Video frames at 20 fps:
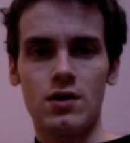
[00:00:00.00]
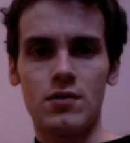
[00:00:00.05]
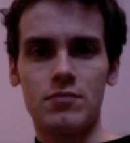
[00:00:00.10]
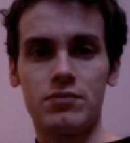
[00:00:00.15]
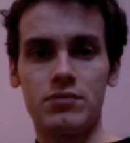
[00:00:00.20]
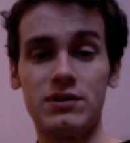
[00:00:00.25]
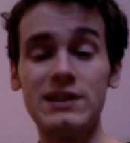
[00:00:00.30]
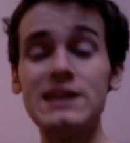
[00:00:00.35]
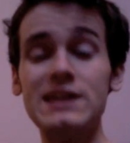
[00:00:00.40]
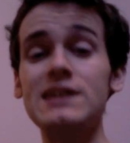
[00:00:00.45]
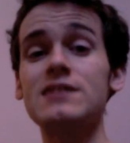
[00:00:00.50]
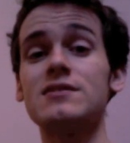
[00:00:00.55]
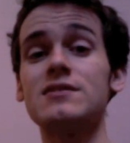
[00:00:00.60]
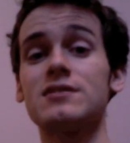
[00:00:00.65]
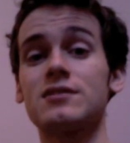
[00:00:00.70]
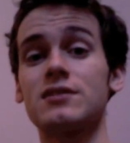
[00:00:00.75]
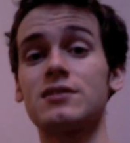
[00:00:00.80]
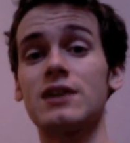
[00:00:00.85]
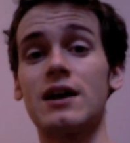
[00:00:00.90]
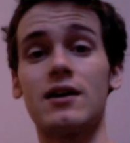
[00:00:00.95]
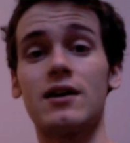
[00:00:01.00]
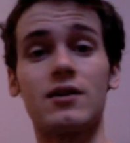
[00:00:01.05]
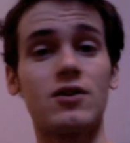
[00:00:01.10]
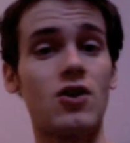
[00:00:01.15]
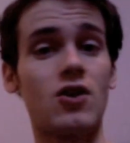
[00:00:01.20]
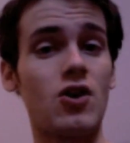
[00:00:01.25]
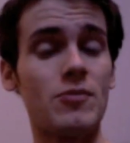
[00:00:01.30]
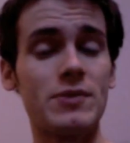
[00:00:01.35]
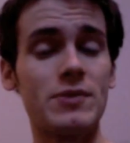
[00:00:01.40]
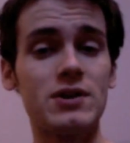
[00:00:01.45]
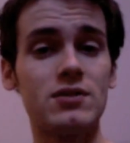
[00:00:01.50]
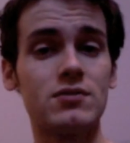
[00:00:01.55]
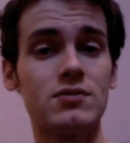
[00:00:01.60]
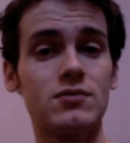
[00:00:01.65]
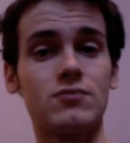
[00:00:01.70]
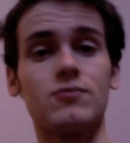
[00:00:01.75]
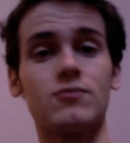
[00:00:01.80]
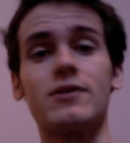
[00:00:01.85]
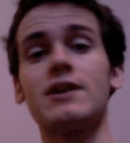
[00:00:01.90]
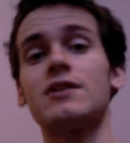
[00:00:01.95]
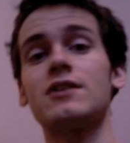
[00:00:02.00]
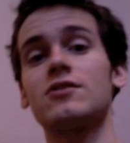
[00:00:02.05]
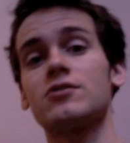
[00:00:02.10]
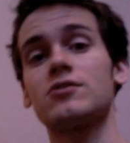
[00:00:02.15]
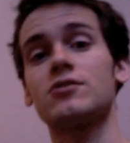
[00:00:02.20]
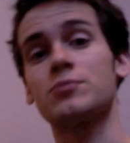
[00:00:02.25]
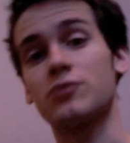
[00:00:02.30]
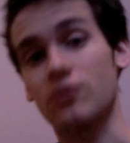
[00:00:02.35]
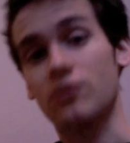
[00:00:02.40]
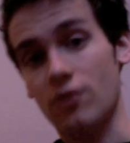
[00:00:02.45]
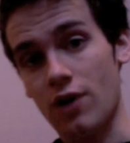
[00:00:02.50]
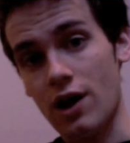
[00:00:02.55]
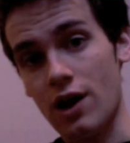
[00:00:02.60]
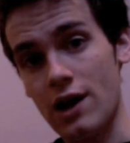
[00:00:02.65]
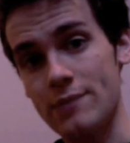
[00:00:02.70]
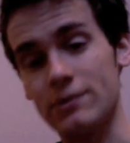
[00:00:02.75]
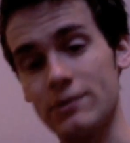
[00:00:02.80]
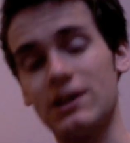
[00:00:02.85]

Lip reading: please, yeah, comment, rate, subscribe,